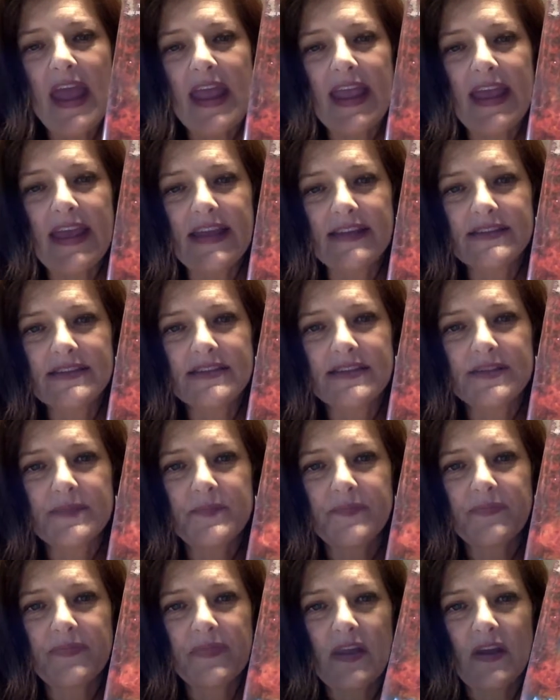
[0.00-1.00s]
It
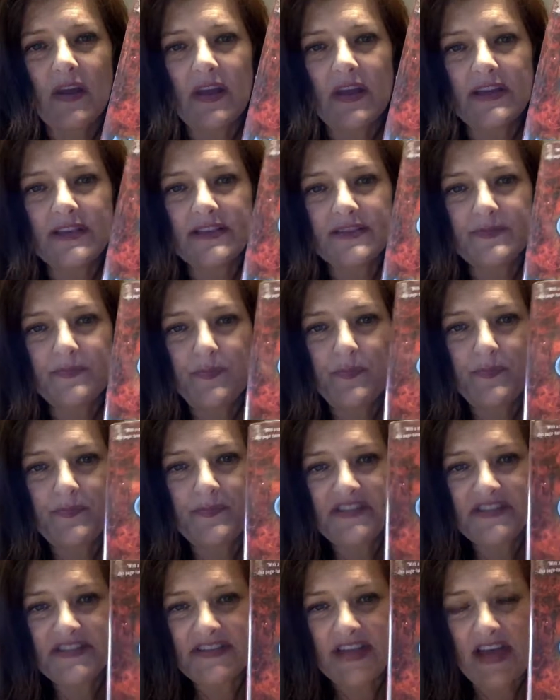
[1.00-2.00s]
is
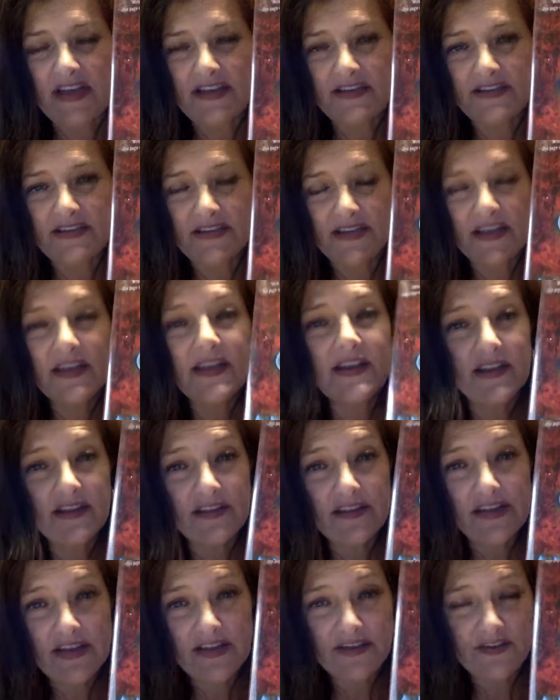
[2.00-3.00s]
set in
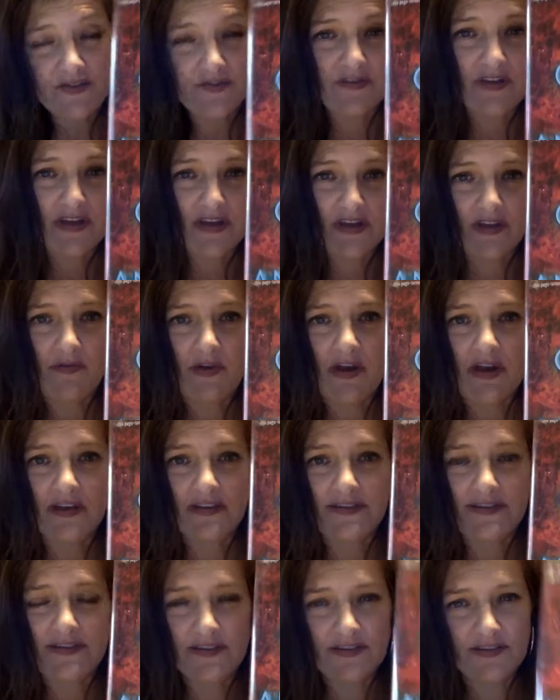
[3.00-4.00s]
LA during the LA
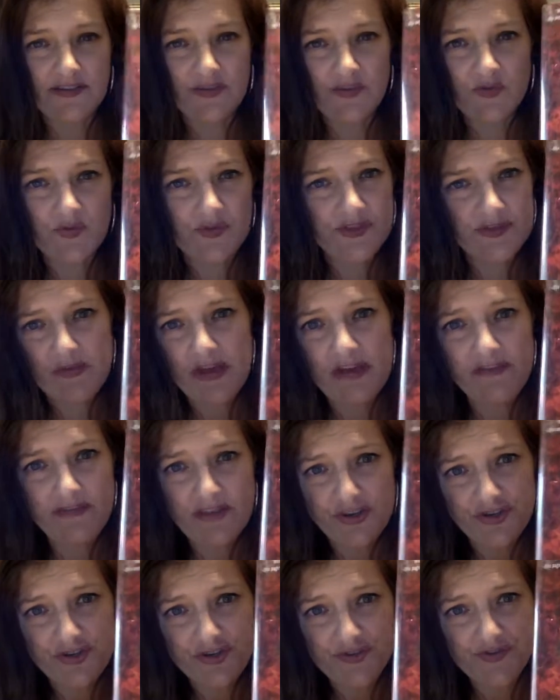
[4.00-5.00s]
riots, and it deals with some
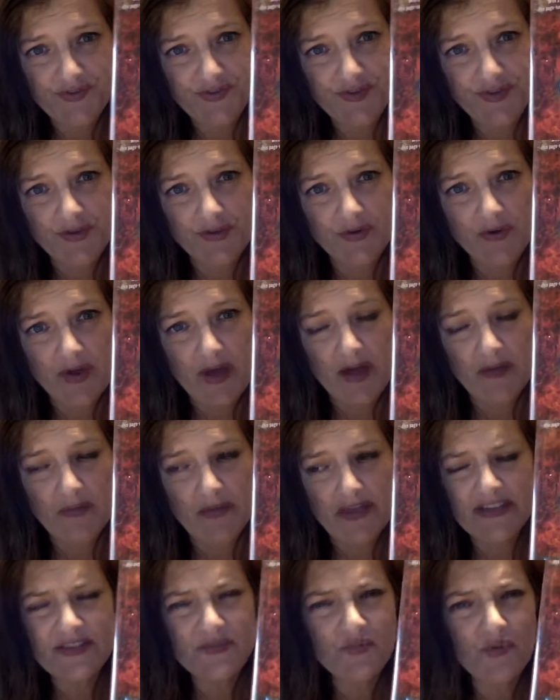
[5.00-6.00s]
heavy issues too. Um,
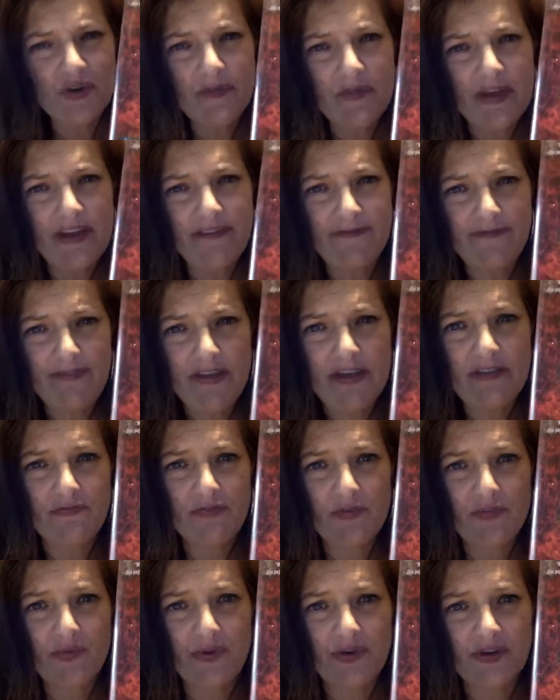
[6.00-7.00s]
it's one of my
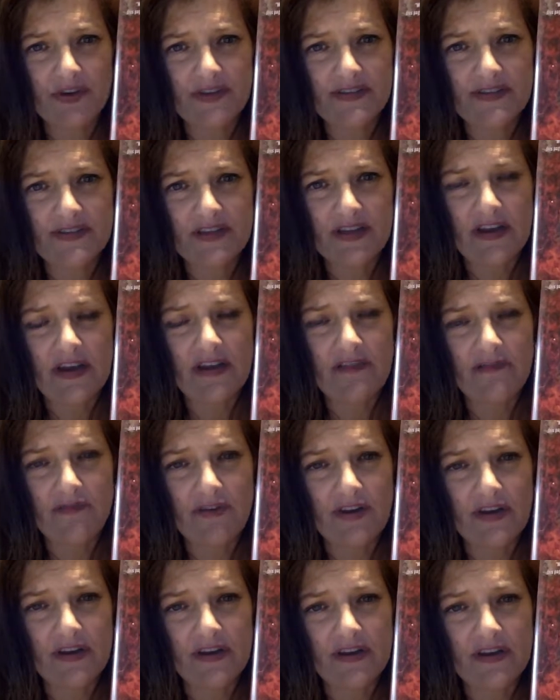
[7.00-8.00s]
favorite books that I've
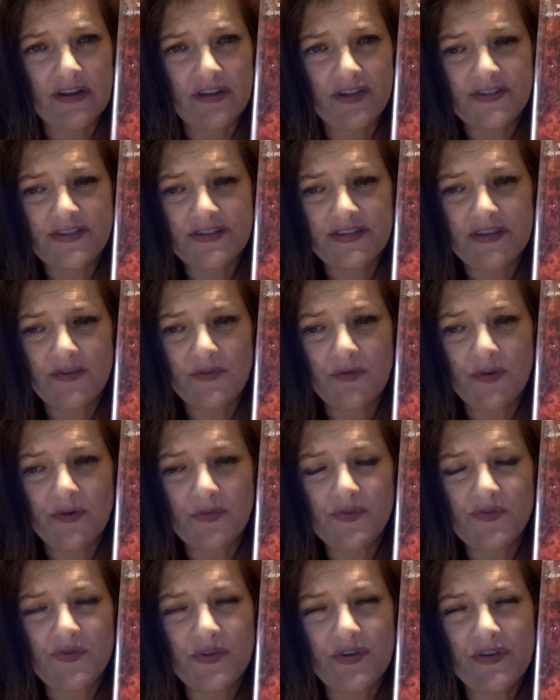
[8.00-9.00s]
written. I just it, it
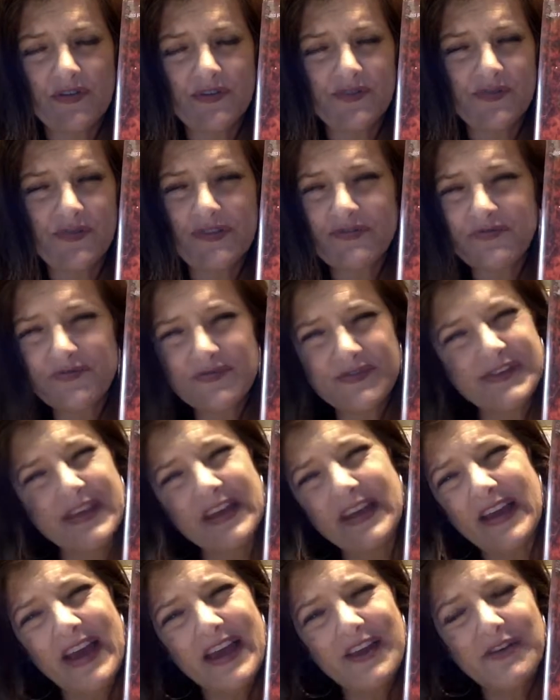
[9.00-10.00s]
was one of those ones where was
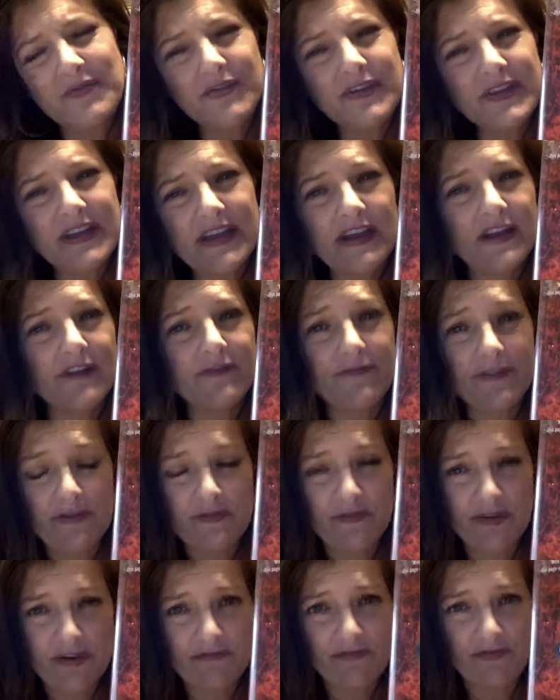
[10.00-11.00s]
like I don't really care if
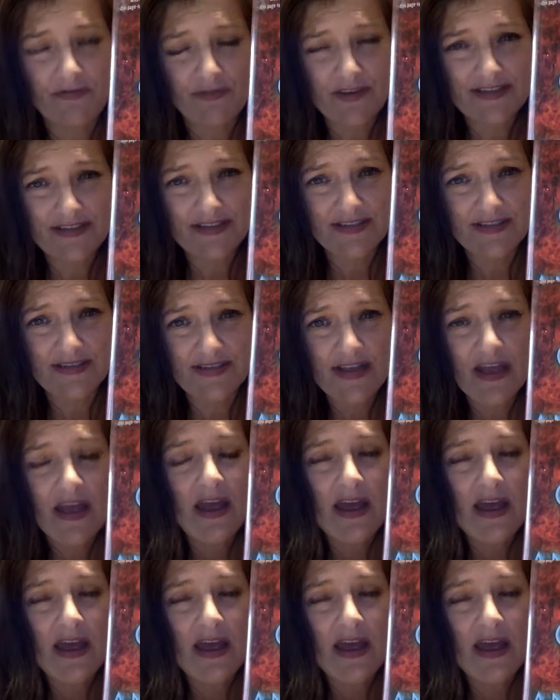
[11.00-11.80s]
anyone ever reads this.